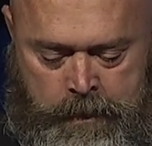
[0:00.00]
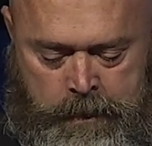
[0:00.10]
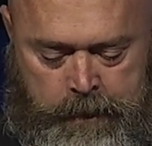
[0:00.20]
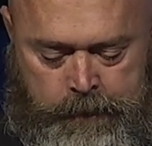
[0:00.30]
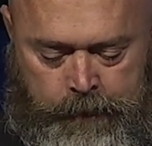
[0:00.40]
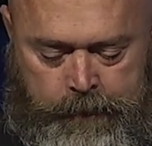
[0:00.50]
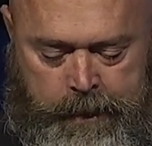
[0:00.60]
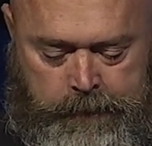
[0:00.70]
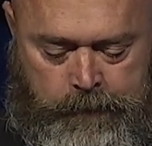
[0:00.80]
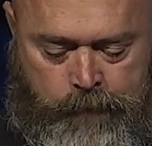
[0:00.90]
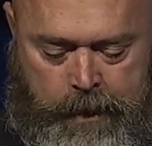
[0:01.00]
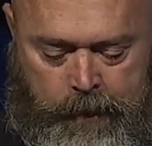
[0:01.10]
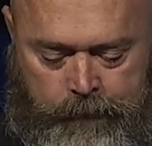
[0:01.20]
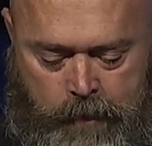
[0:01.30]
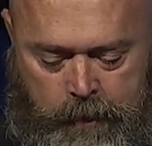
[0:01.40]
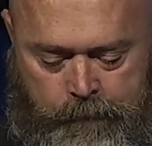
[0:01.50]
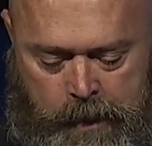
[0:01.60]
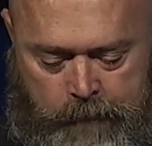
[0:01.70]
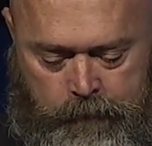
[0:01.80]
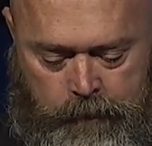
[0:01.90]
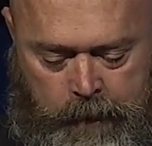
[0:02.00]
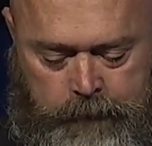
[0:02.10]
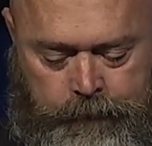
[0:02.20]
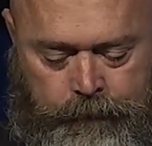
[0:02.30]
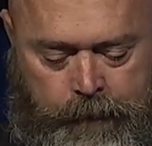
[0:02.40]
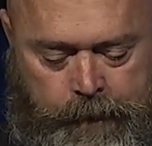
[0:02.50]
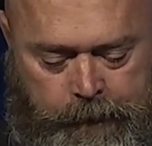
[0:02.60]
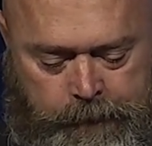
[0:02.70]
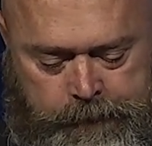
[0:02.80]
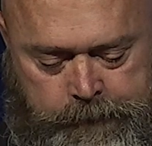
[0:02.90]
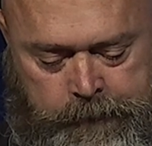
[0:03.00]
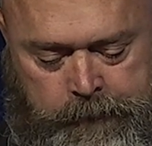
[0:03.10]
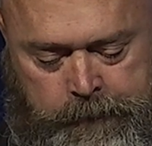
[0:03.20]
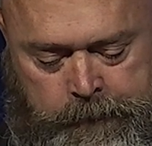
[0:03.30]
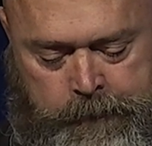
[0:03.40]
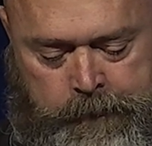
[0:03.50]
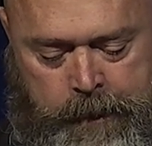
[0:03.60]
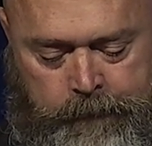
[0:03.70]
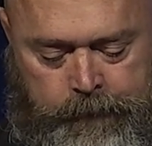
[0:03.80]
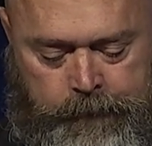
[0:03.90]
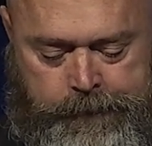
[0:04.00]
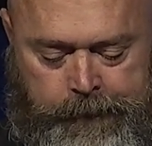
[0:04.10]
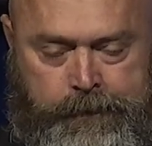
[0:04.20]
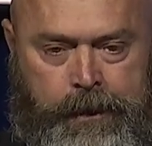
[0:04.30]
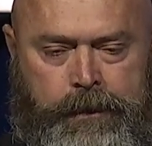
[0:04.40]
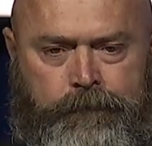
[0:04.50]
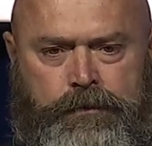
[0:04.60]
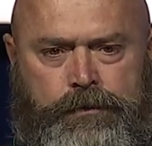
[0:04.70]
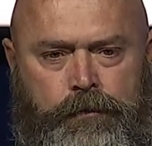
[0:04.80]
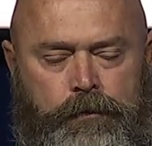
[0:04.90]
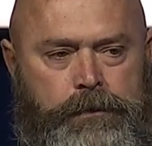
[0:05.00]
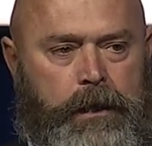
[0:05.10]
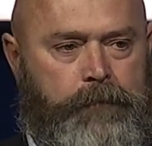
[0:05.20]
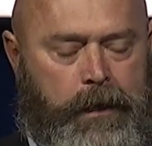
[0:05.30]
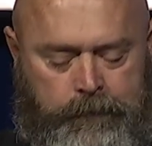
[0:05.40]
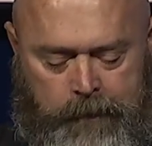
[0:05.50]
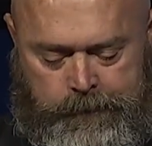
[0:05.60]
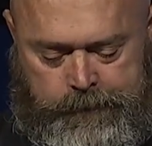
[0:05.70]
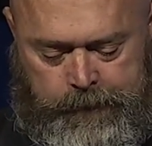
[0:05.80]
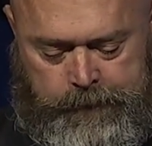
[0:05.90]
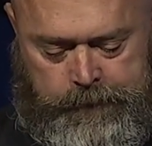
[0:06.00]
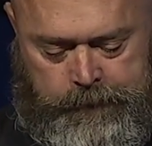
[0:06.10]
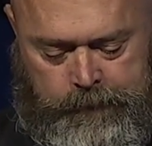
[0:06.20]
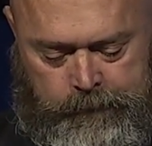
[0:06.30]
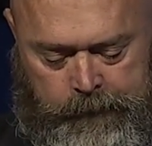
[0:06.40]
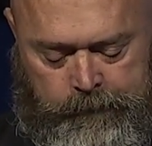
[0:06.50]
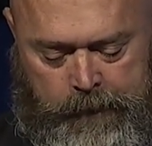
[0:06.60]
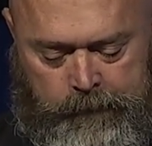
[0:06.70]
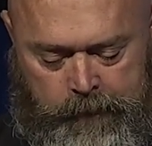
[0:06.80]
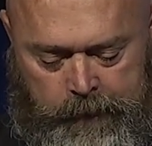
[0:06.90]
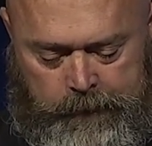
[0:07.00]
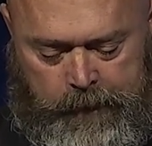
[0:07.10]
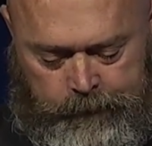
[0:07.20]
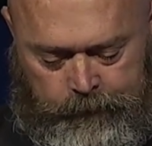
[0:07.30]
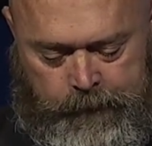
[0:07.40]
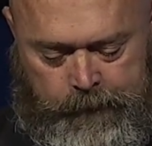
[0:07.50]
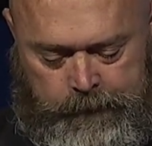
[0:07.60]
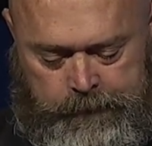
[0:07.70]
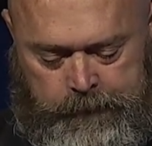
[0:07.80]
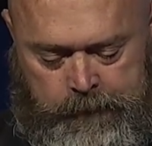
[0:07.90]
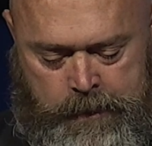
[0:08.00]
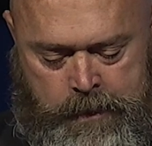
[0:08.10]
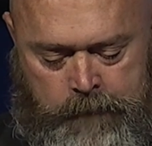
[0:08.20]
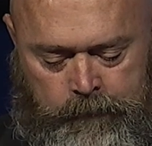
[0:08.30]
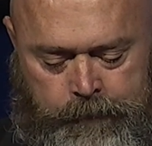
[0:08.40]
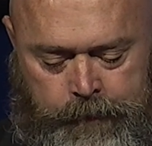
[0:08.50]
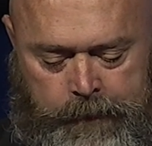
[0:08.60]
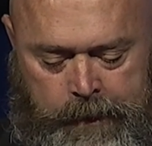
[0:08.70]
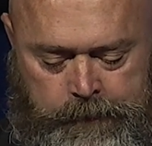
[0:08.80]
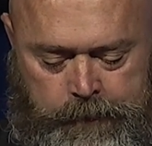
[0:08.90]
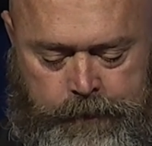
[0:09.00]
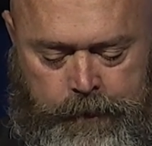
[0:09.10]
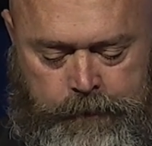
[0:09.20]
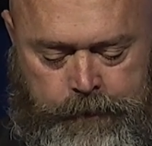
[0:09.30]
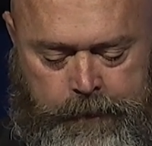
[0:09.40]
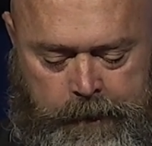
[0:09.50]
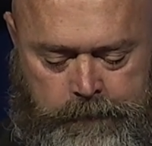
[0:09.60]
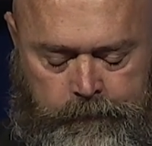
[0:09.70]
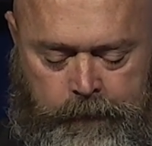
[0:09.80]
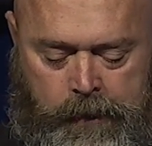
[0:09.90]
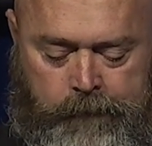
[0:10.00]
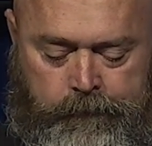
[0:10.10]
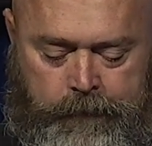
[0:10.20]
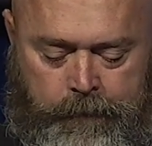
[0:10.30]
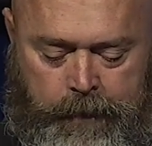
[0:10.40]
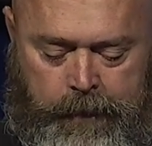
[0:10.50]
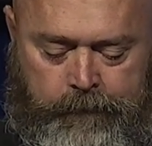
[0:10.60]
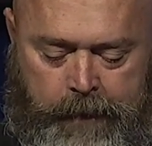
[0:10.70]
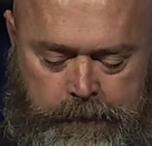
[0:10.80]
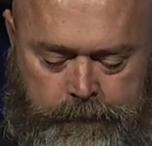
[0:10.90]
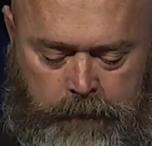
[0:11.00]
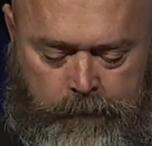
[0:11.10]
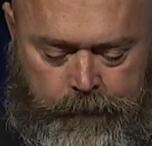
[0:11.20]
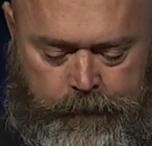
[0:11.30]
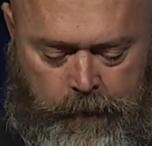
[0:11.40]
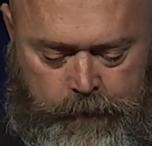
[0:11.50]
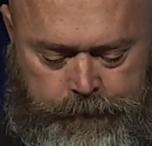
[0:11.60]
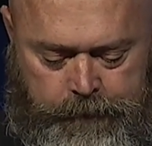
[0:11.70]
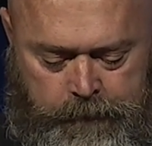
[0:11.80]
in 2001, I enrolled in Bible college for 3 years. After doing 16 different schools, only made grade 6, couldn't read, write and writing, done 3 years. From 2002 to 2005, completing advanced diploma in theology.